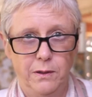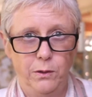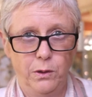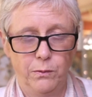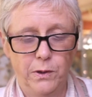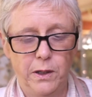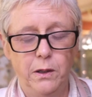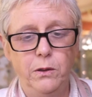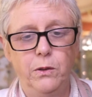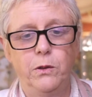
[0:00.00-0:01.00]
you can find
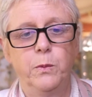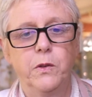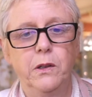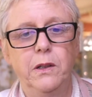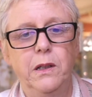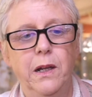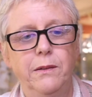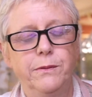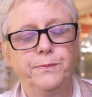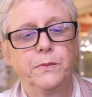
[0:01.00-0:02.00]
on YouTube, still
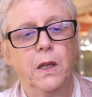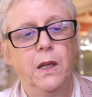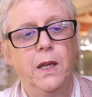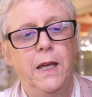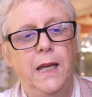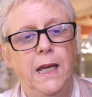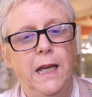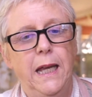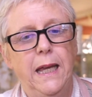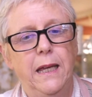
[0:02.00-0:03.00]
alive,
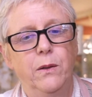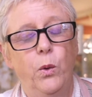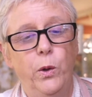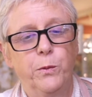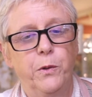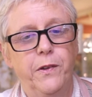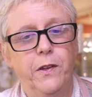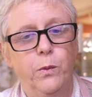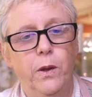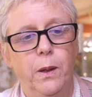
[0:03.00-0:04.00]
and always
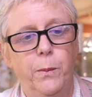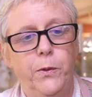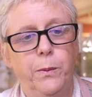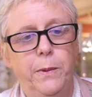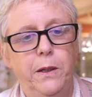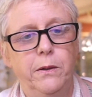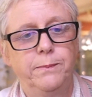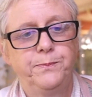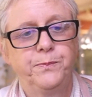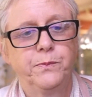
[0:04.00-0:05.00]
presents with a humble demeanor.
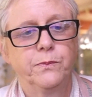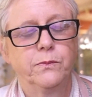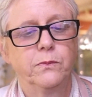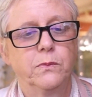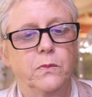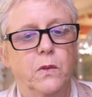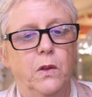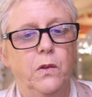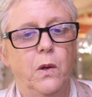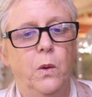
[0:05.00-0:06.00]

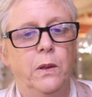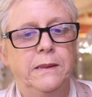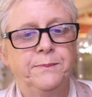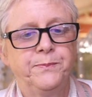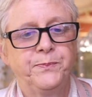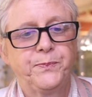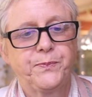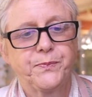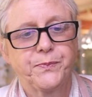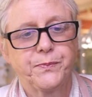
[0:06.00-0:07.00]
So
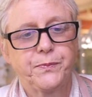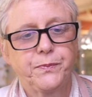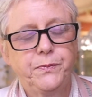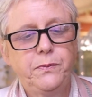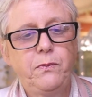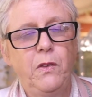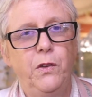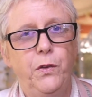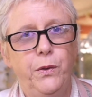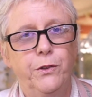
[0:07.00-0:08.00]

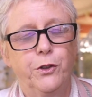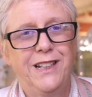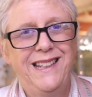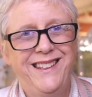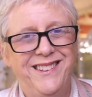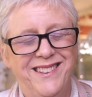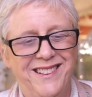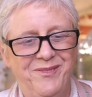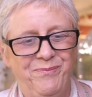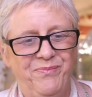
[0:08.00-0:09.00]
the student should
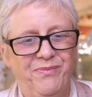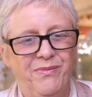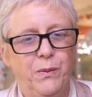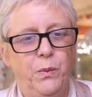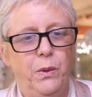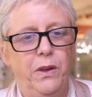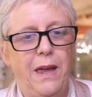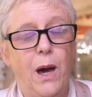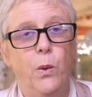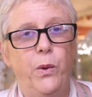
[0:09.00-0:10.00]
listen
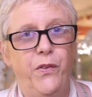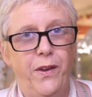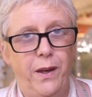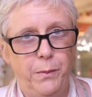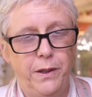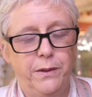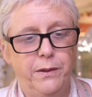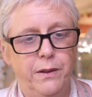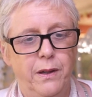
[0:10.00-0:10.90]
without resentment,